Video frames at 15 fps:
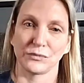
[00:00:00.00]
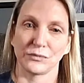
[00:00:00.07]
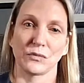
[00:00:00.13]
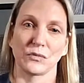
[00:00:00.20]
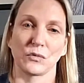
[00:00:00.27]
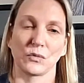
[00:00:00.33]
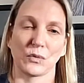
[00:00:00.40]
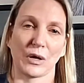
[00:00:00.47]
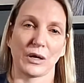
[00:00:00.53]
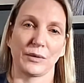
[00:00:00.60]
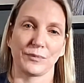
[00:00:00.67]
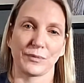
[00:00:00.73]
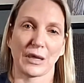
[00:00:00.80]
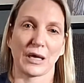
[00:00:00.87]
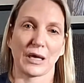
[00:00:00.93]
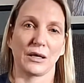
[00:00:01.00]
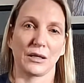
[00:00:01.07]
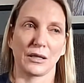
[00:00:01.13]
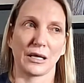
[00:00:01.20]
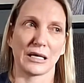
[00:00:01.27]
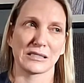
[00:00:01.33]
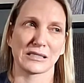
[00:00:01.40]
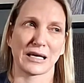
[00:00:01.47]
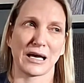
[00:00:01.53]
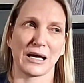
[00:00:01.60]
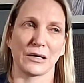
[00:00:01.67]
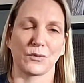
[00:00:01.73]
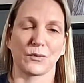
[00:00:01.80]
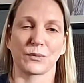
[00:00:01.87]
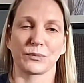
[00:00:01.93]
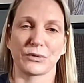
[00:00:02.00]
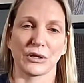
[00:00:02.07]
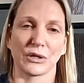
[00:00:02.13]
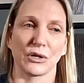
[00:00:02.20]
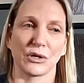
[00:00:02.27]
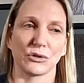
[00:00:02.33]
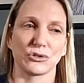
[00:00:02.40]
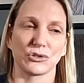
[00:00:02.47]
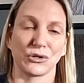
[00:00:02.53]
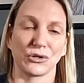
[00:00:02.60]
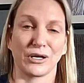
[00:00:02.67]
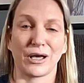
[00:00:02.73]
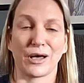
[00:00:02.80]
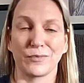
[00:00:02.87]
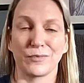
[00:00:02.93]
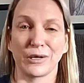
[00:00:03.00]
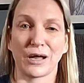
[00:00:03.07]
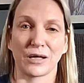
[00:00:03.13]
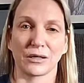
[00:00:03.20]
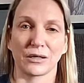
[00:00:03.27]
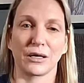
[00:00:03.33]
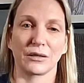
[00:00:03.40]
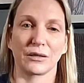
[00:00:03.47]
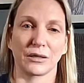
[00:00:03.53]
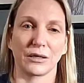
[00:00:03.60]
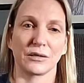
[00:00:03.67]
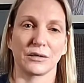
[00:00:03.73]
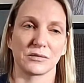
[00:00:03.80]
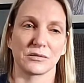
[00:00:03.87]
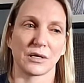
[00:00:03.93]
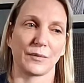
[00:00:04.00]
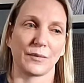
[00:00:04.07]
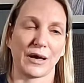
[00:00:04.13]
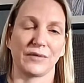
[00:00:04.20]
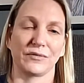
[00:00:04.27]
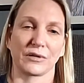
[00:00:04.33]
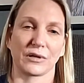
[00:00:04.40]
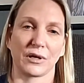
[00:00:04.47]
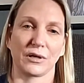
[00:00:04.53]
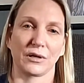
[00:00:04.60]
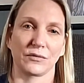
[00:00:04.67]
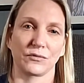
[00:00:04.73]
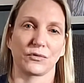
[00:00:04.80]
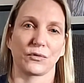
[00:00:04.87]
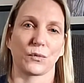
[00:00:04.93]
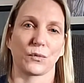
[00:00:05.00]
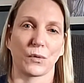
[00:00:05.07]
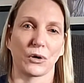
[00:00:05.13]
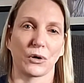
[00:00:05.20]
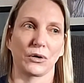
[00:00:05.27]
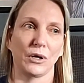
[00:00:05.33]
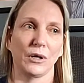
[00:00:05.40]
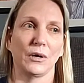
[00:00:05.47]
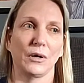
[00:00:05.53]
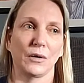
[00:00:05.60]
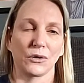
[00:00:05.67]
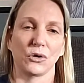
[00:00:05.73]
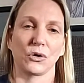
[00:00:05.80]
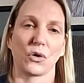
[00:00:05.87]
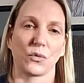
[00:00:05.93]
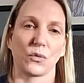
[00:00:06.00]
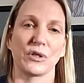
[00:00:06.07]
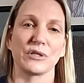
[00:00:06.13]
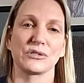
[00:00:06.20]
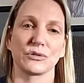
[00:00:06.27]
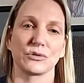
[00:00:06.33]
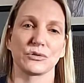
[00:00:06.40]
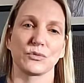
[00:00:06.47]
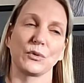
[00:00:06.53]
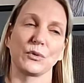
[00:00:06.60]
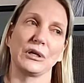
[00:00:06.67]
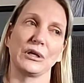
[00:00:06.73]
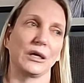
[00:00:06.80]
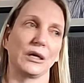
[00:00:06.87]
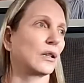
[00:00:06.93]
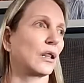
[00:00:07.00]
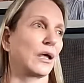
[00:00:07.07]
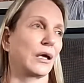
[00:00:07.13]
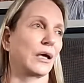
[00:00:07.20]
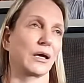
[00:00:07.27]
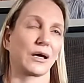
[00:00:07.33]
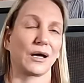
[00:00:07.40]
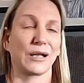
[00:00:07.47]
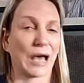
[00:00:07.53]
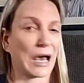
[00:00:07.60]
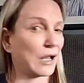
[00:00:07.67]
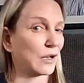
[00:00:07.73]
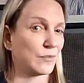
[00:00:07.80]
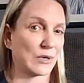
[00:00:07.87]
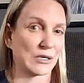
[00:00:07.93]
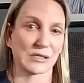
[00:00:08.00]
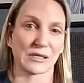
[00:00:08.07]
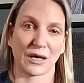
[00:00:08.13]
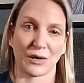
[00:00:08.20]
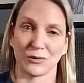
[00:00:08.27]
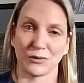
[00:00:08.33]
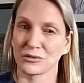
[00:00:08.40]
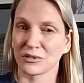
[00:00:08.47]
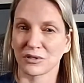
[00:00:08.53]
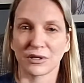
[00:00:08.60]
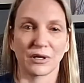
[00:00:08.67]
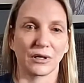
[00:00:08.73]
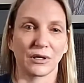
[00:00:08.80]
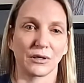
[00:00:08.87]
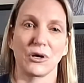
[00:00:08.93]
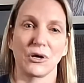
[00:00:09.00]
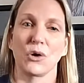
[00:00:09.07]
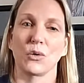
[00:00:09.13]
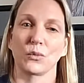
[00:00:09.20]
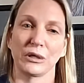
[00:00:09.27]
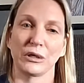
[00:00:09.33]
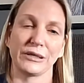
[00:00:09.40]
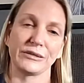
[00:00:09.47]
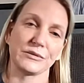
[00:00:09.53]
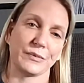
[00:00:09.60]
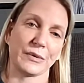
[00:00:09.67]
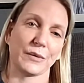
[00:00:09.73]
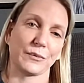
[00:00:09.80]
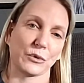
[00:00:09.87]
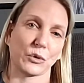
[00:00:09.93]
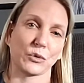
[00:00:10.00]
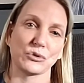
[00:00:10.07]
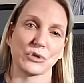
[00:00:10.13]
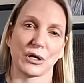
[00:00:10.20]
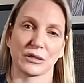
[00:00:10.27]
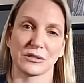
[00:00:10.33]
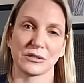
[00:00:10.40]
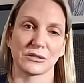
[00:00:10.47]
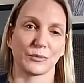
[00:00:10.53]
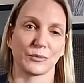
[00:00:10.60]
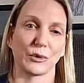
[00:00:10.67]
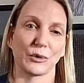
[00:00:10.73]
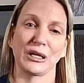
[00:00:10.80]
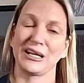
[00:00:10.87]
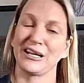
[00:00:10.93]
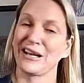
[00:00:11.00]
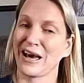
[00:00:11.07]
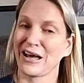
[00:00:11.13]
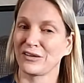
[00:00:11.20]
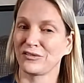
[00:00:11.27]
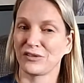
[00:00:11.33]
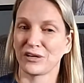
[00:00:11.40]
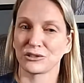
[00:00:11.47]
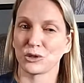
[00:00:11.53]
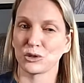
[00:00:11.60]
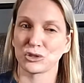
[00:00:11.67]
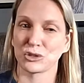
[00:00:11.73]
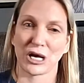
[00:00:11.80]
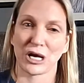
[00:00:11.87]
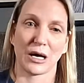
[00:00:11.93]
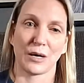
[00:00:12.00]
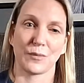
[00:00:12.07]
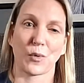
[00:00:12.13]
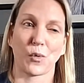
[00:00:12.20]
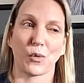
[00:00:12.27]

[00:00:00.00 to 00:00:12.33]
right. And that's kind of the little journey I've been on lately is I'm advocating for, we need like anonymous counseling. We need to be able to go talk to someone and it not affect our job or